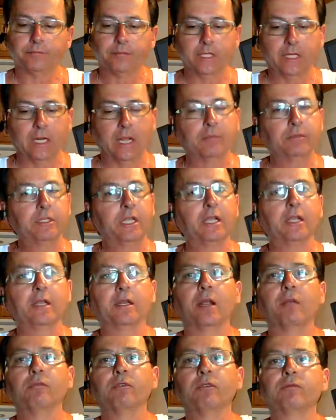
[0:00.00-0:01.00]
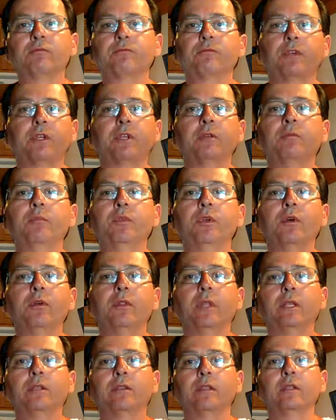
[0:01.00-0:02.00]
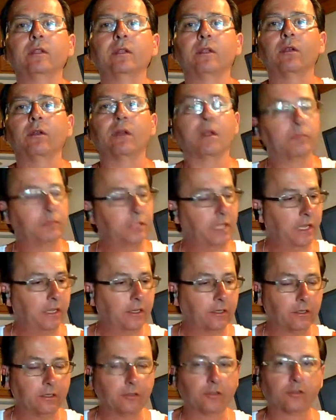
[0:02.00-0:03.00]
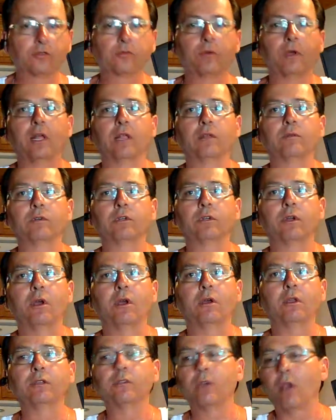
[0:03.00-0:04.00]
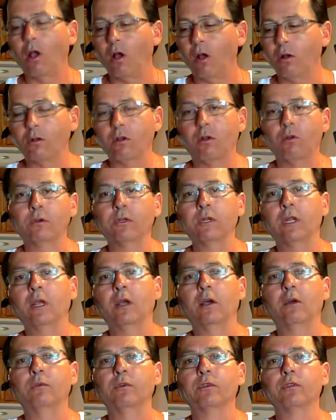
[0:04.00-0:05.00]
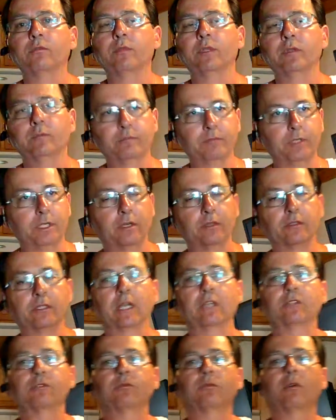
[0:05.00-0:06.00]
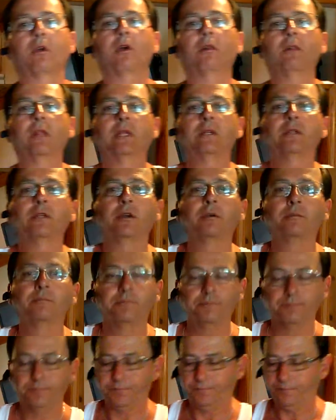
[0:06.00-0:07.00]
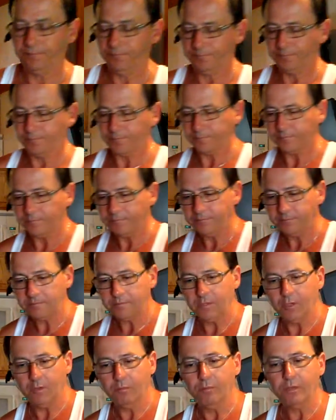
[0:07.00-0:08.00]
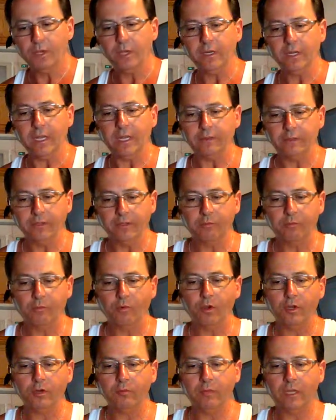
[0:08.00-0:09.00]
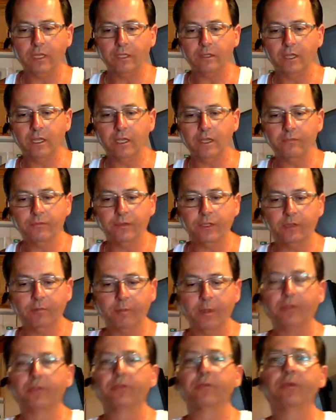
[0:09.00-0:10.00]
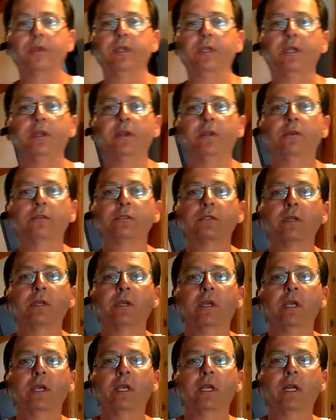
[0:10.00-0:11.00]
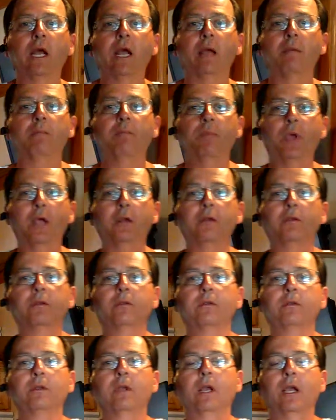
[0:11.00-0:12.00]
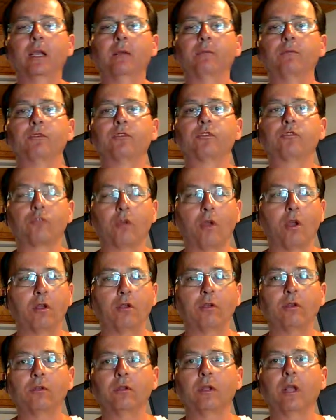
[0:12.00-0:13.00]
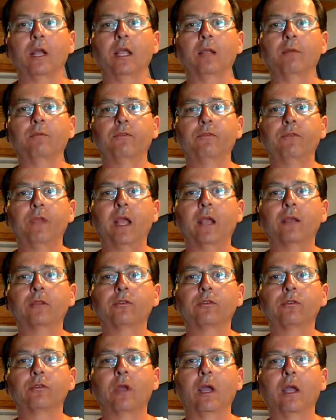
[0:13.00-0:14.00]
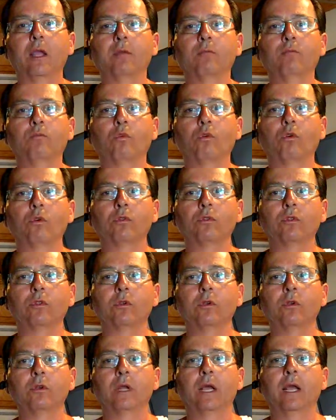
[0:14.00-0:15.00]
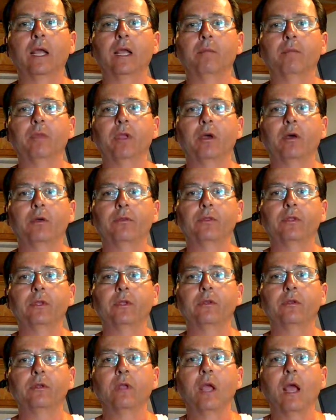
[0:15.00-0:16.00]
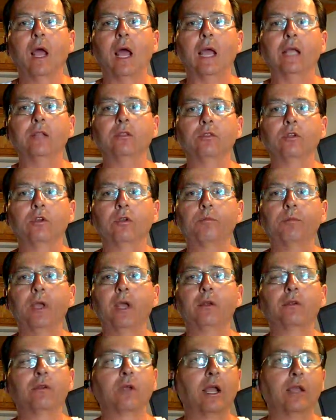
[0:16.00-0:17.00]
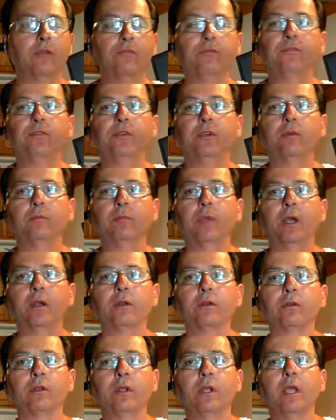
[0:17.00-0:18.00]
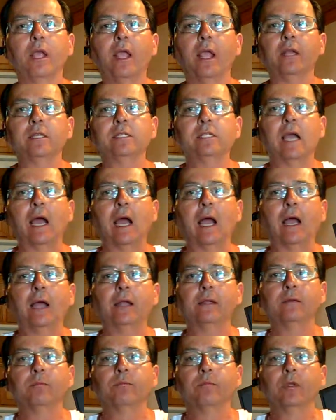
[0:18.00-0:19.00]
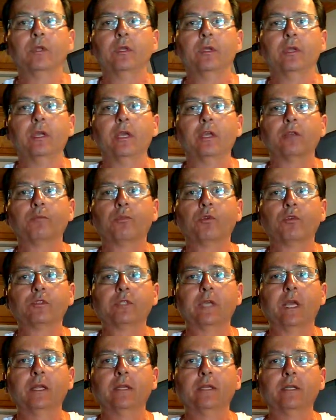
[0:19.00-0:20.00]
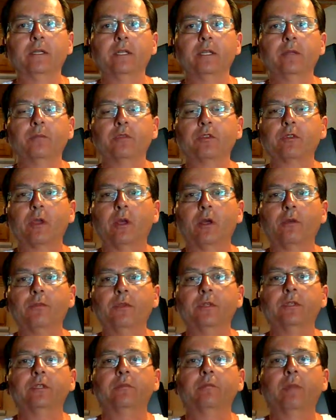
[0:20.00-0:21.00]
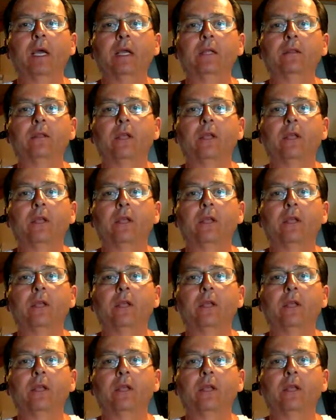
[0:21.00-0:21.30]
then I'm taking every frickin' pill that's in there, and I'm taking it and swallowing it all. It's all going to hell with me, because that's where I'll end up. But at this point in my life, it's been 3 years, and I am better, I am stronger, I am faster, I am more alert, I am healthier, I look better, I feel better, and God has presented himself into my